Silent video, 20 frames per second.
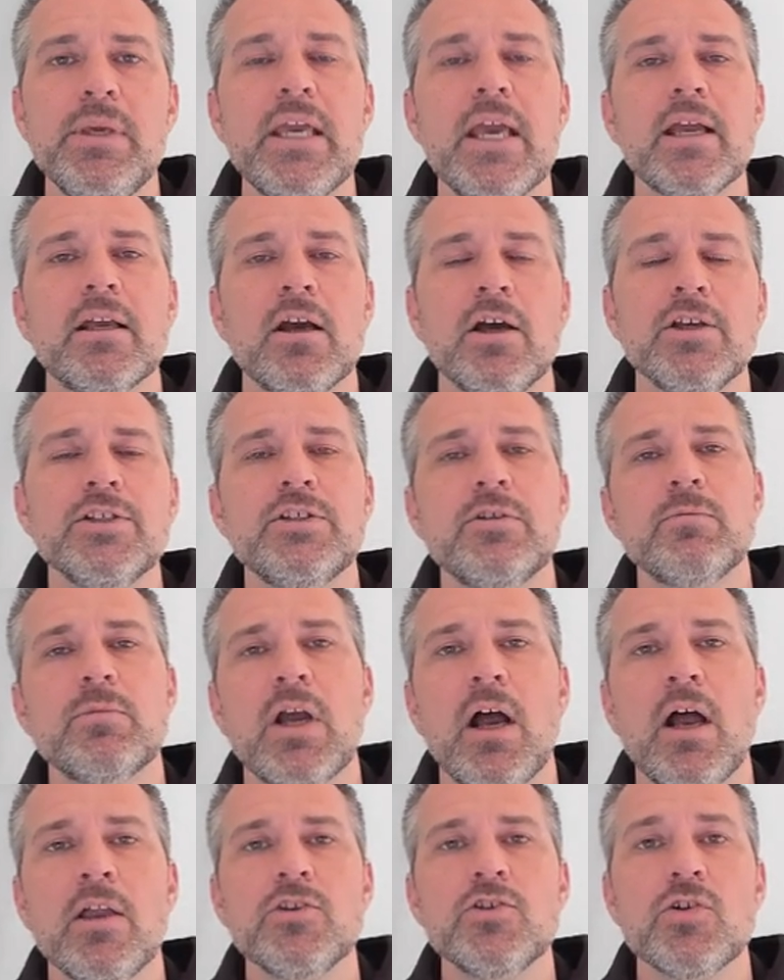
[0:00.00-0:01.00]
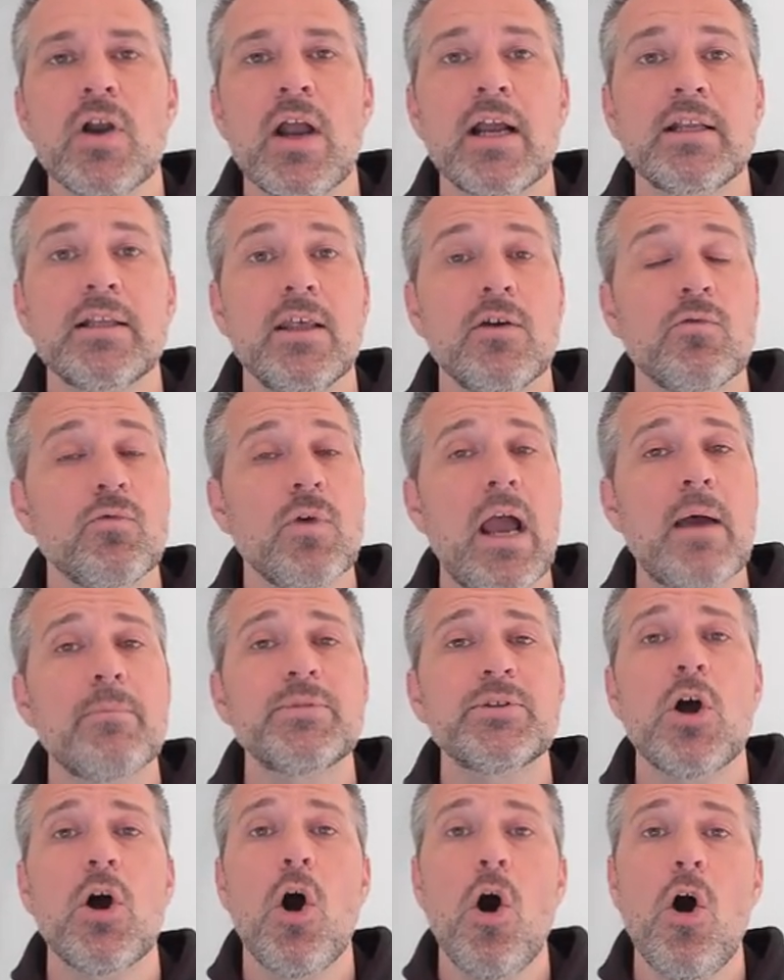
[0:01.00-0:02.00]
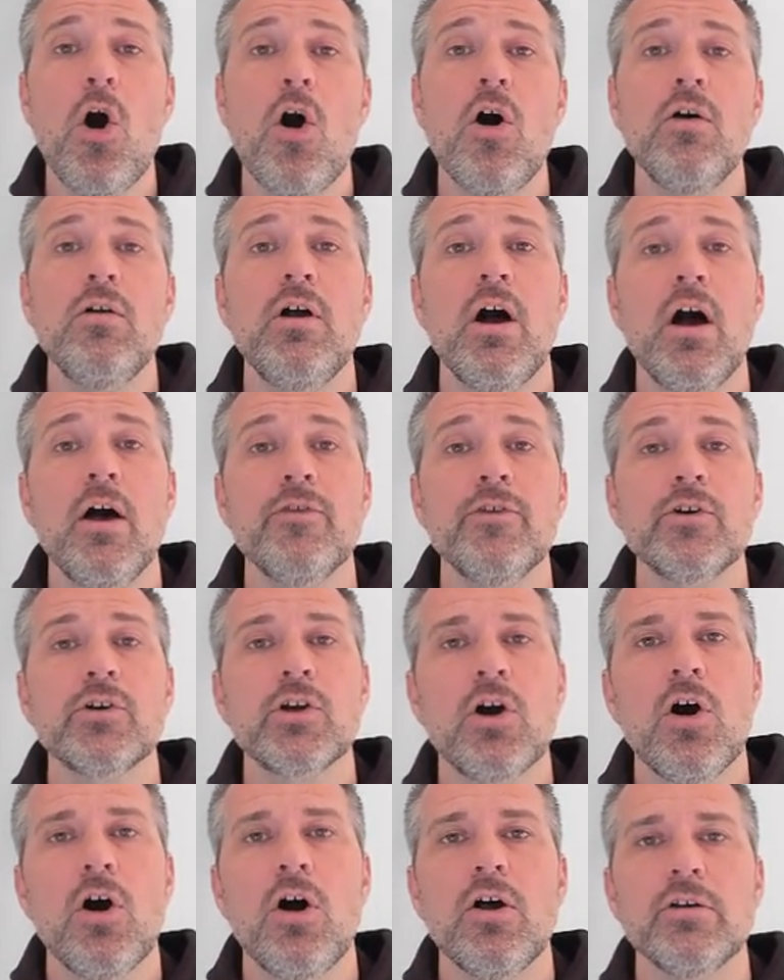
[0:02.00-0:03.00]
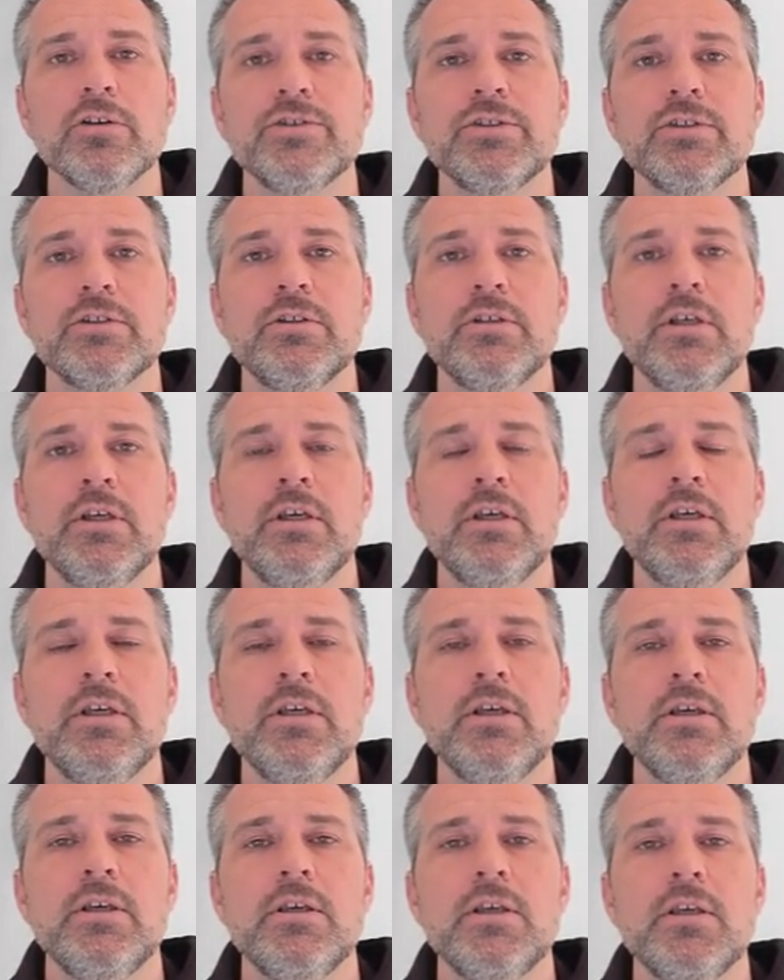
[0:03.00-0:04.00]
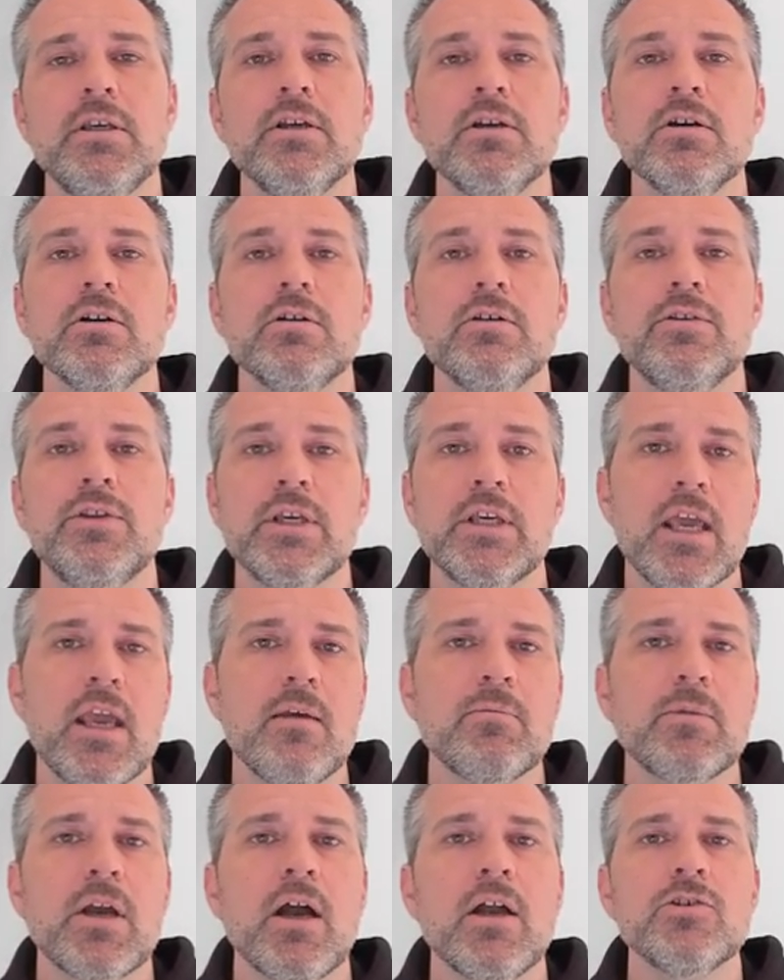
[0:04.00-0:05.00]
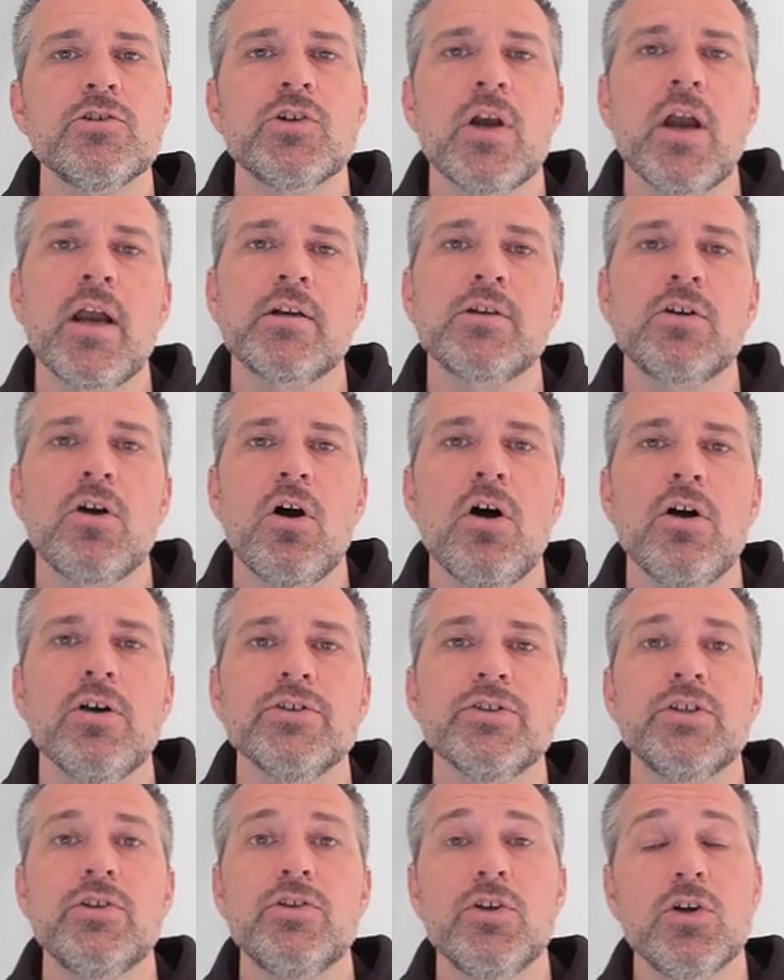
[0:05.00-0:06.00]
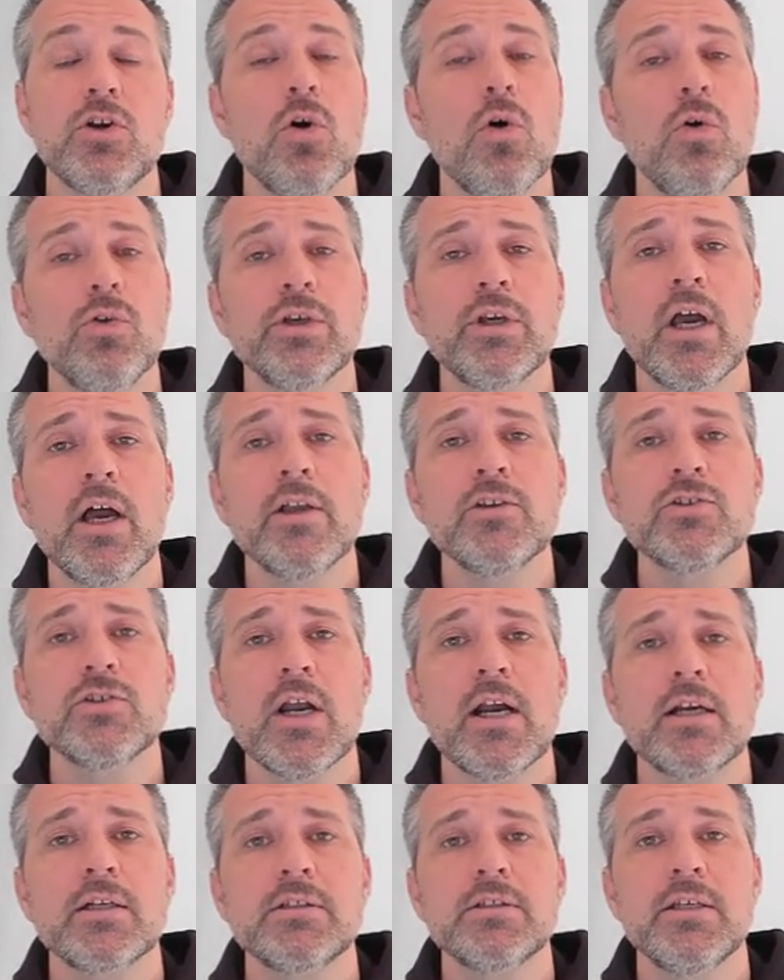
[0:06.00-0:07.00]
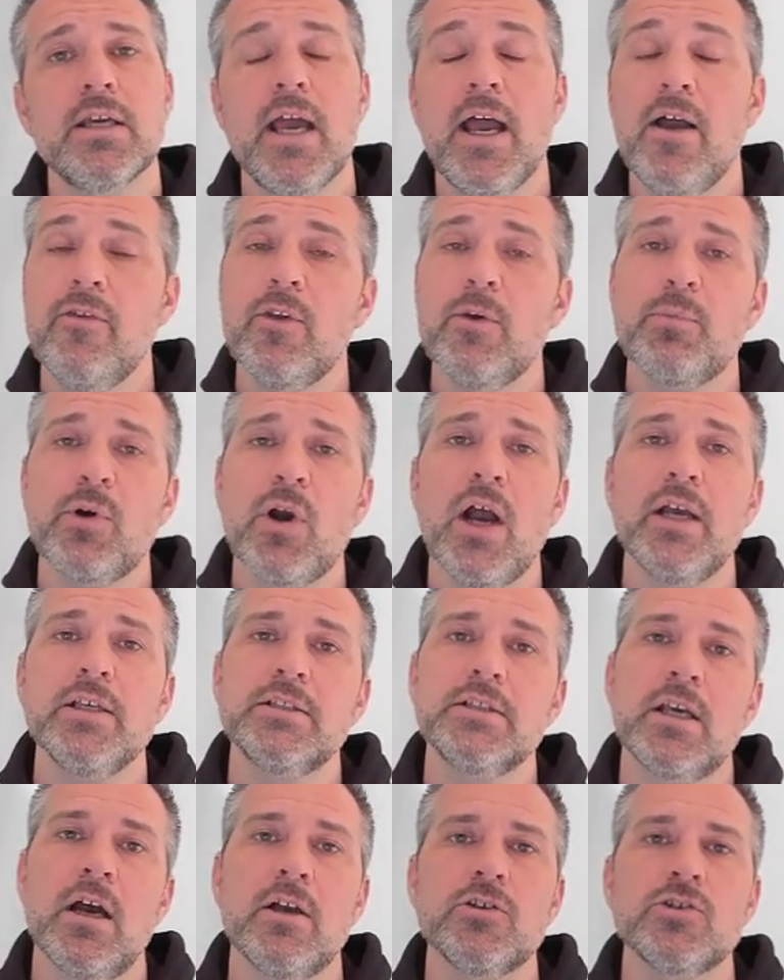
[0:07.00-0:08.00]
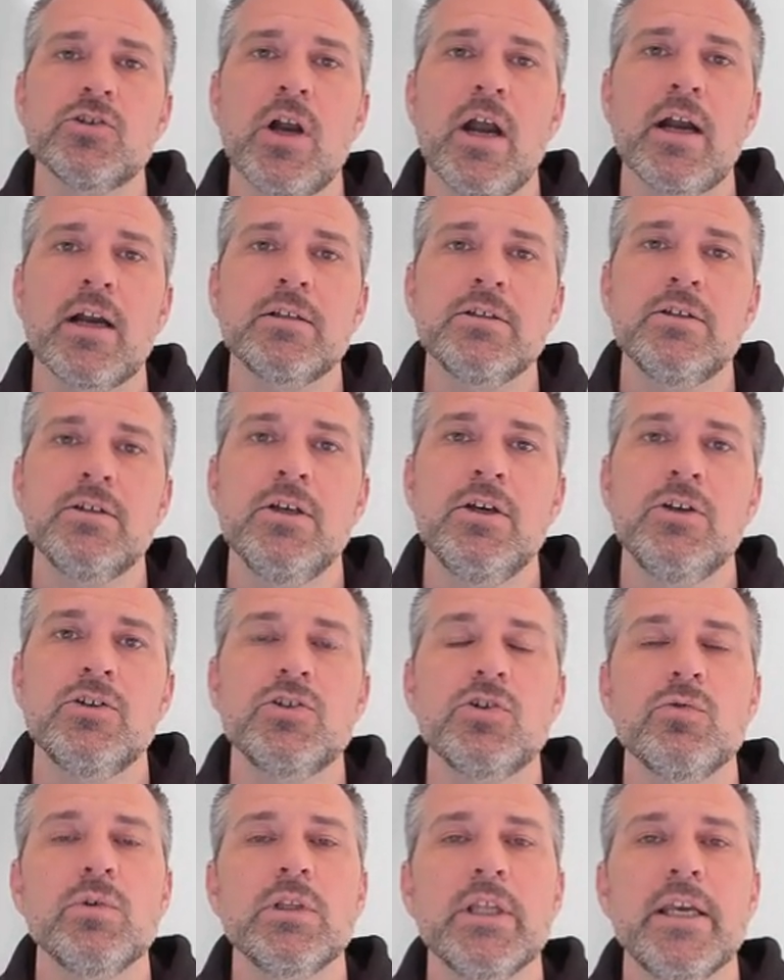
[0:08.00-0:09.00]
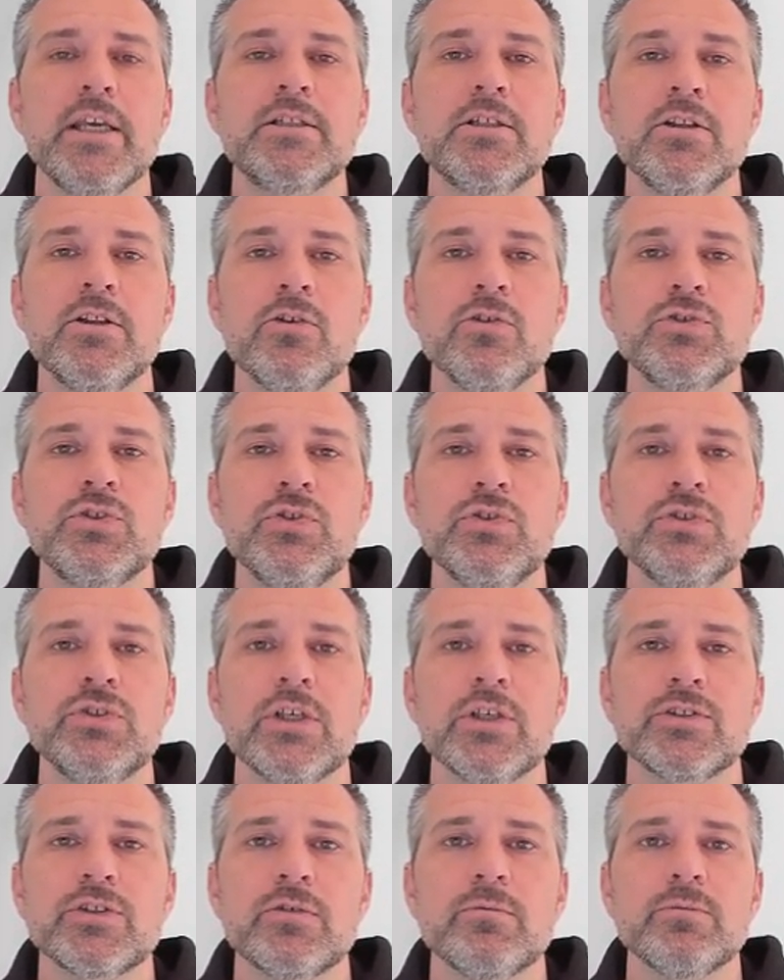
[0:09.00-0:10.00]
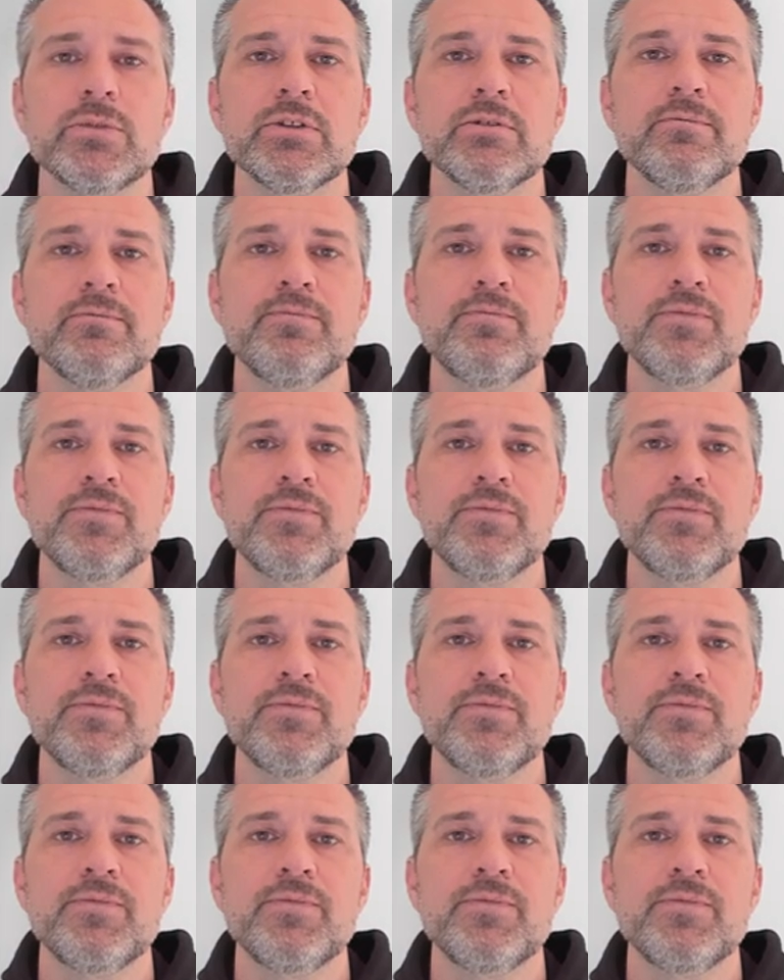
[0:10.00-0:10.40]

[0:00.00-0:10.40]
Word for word: a custom contract that wraps all other calls. Here, the game contract calls the gold contract and the prize contract to relate to those two systems.